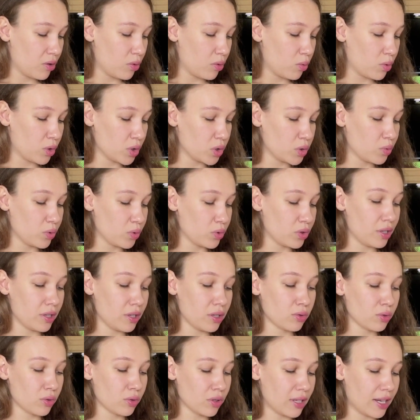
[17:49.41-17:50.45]
what would they
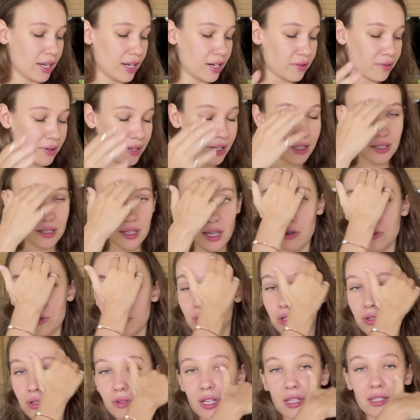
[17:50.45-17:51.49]
look like right now?
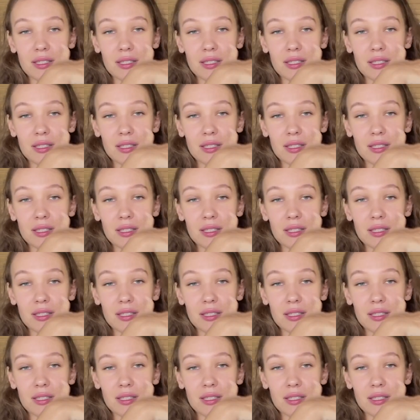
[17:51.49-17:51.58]
So that's